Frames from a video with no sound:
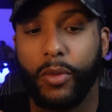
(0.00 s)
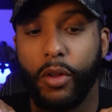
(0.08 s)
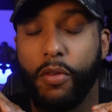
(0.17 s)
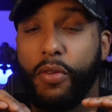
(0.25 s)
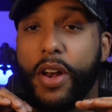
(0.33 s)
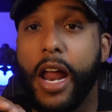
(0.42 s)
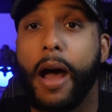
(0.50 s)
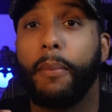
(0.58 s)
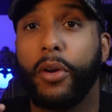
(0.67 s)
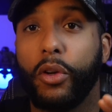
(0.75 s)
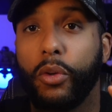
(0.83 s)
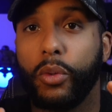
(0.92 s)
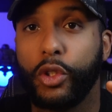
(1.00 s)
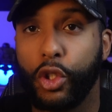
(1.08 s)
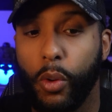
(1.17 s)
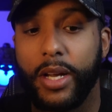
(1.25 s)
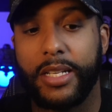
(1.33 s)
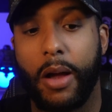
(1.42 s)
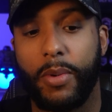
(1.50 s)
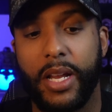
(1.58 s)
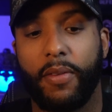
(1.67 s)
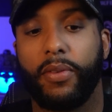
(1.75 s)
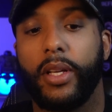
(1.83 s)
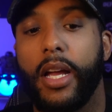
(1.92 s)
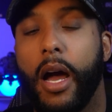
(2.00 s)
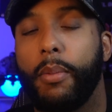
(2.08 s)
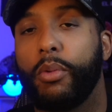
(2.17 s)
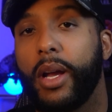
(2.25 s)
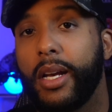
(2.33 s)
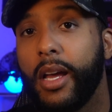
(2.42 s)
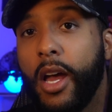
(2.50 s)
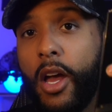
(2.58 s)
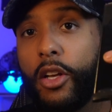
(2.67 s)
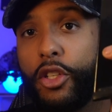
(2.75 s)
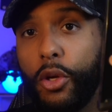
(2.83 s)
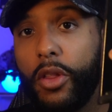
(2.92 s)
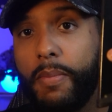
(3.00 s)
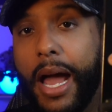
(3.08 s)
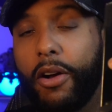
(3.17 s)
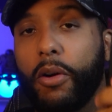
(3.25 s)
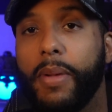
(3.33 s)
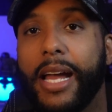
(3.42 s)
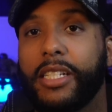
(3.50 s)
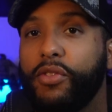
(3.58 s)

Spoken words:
Phenomenal choice. I would definitely upgrade to the macro mags.